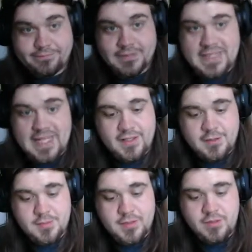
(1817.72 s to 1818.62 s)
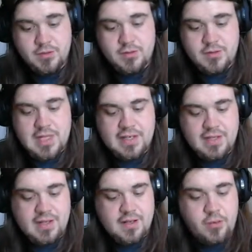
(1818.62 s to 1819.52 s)
Sadly, it's been used. I
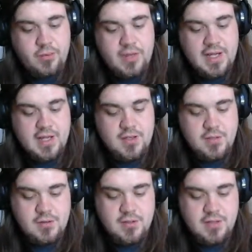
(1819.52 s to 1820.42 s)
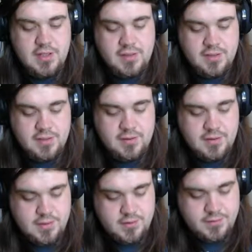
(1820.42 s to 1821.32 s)
don't think I used it. I think
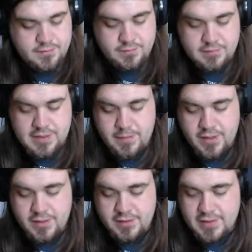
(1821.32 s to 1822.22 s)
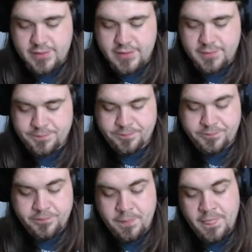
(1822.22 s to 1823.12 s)
I bought it that way.
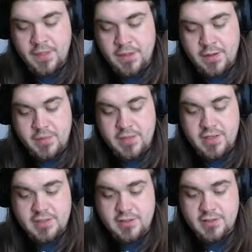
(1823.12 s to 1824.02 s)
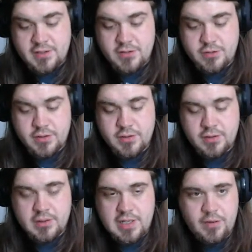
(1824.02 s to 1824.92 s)
But it's a good story.
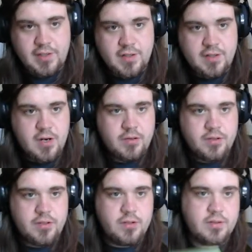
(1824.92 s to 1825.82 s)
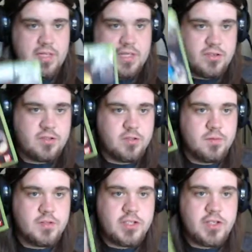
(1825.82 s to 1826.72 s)
I want to get Naruto Ninja
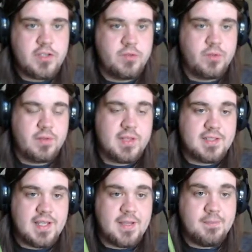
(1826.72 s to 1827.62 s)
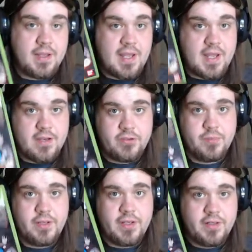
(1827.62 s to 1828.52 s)
Storm 2. That's a game me and Andrew
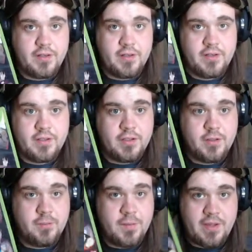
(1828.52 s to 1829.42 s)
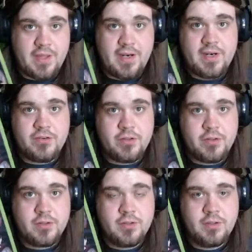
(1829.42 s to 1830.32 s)
played. Remember that, Andrew?
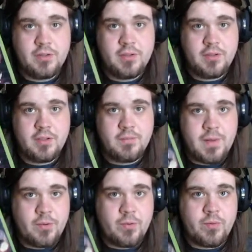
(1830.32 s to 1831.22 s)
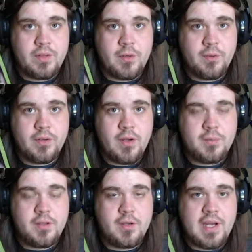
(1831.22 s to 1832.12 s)
Remember when I would go up
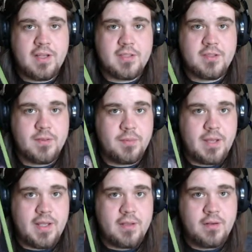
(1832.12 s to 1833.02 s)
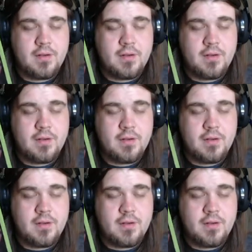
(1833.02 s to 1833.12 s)
to your house and we'd play it?